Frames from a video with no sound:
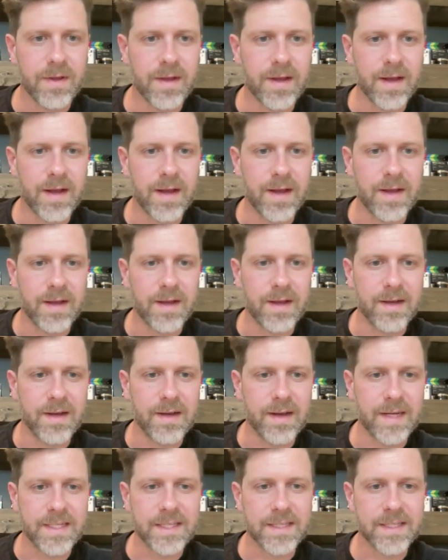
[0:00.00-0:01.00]

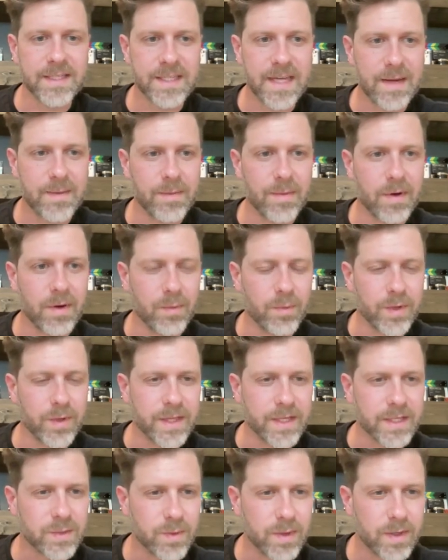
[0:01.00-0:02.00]
I did the same with
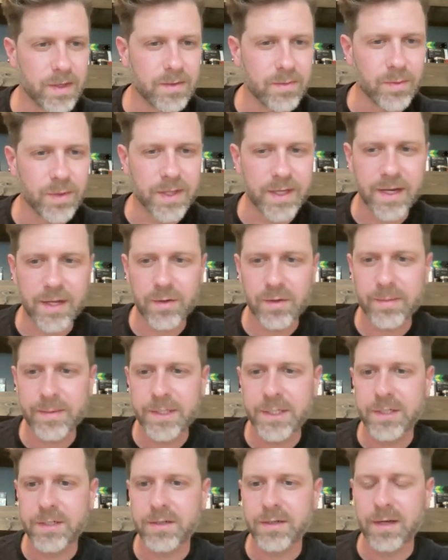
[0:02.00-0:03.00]
this one with another
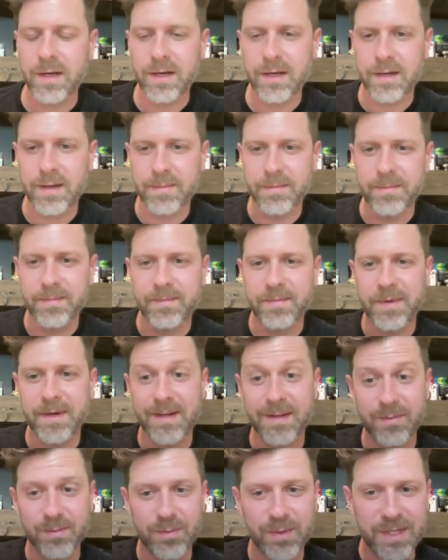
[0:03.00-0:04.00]
image,
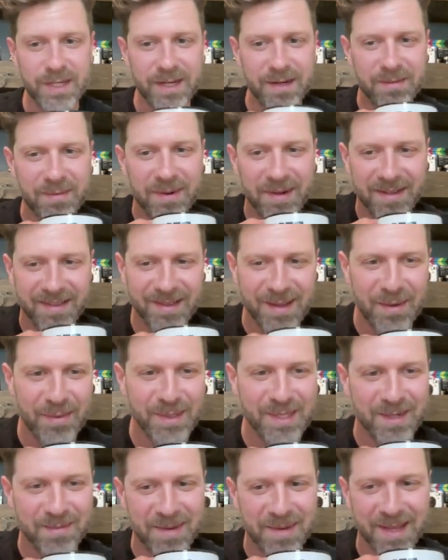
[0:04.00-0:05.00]
but that one
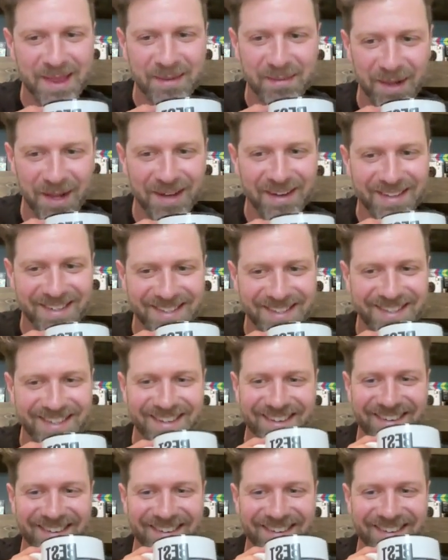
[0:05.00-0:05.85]
didn't make the blogs.